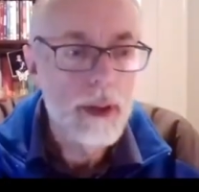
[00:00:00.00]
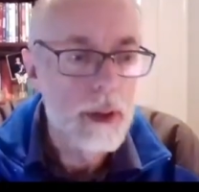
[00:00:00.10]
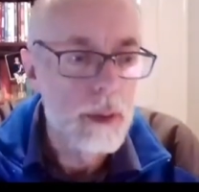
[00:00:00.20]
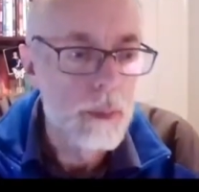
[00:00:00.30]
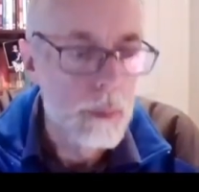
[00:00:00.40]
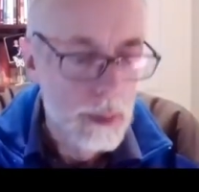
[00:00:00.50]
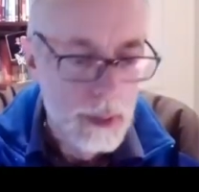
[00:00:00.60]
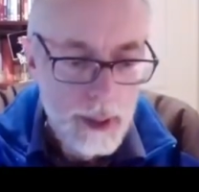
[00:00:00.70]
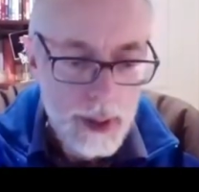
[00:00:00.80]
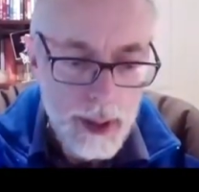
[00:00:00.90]
you.
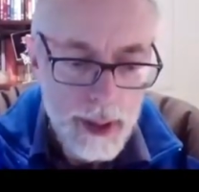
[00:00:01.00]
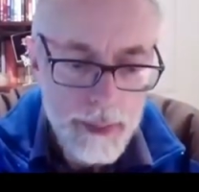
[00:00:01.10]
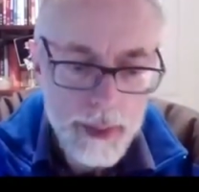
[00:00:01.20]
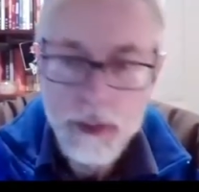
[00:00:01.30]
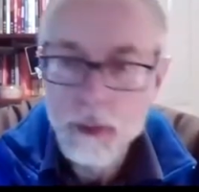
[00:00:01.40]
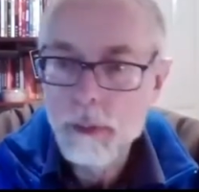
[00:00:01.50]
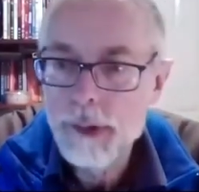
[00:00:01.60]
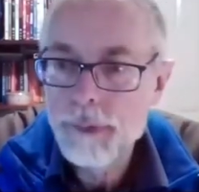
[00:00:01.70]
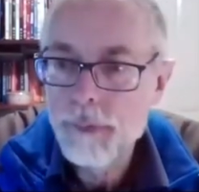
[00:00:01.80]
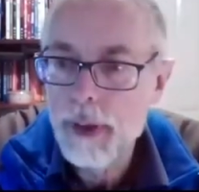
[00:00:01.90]
Thank you,
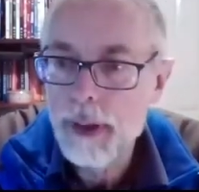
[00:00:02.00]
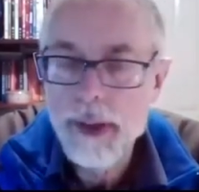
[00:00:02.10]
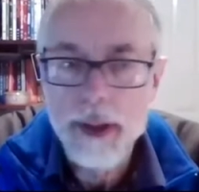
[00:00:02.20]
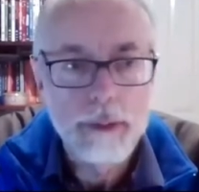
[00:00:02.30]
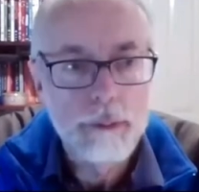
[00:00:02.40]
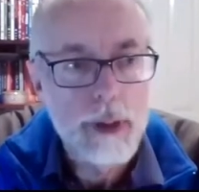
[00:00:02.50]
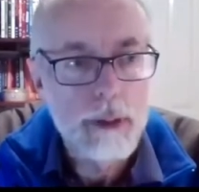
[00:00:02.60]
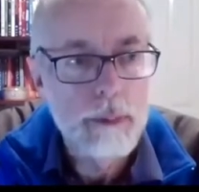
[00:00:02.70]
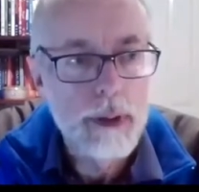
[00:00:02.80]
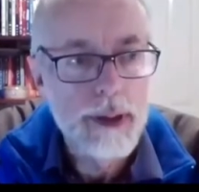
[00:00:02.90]
Chris, for that. That
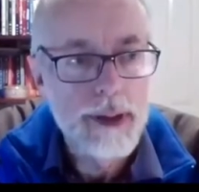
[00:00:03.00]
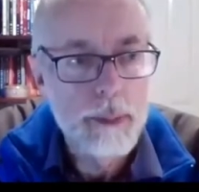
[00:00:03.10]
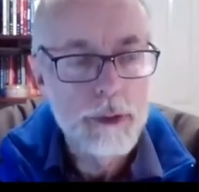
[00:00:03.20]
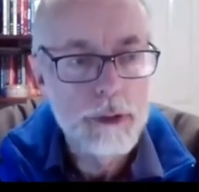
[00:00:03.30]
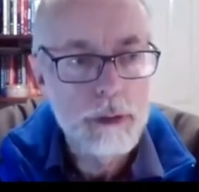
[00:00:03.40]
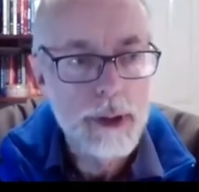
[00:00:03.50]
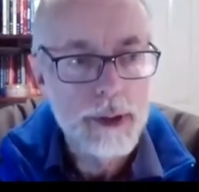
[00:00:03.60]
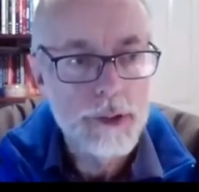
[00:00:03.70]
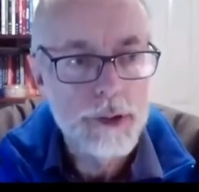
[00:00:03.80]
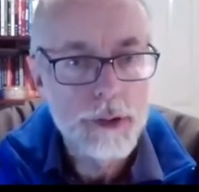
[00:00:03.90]
really
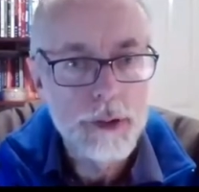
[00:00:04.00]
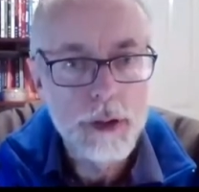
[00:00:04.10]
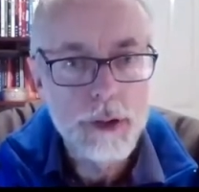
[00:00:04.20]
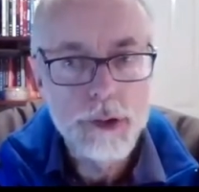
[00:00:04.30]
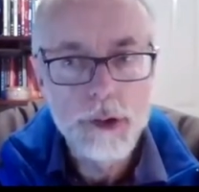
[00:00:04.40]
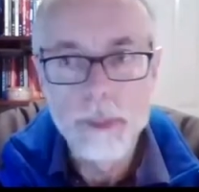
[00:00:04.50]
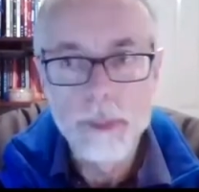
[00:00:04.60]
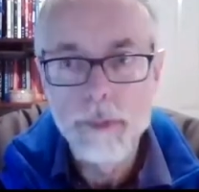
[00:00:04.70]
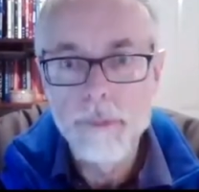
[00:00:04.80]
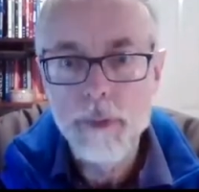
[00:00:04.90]
demonstrates just some
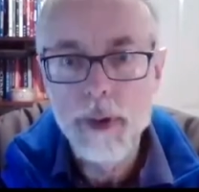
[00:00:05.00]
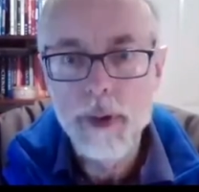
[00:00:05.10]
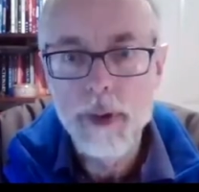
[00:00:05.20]
of the